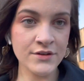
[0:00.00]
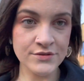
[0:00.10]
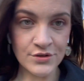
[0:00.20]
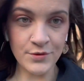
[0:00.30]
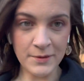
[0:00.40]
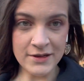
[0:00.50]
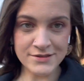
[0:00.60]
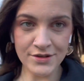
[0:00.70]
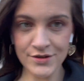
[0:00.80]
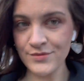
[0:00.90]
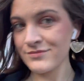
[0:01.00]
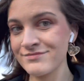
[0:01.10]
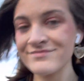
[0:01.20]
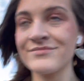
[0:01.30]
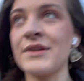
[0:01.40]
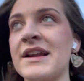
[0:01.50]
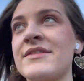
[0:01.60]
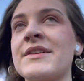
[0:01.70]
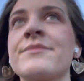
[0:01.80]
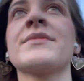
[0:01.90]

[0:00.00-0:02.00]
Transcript: Tour part two, we love it.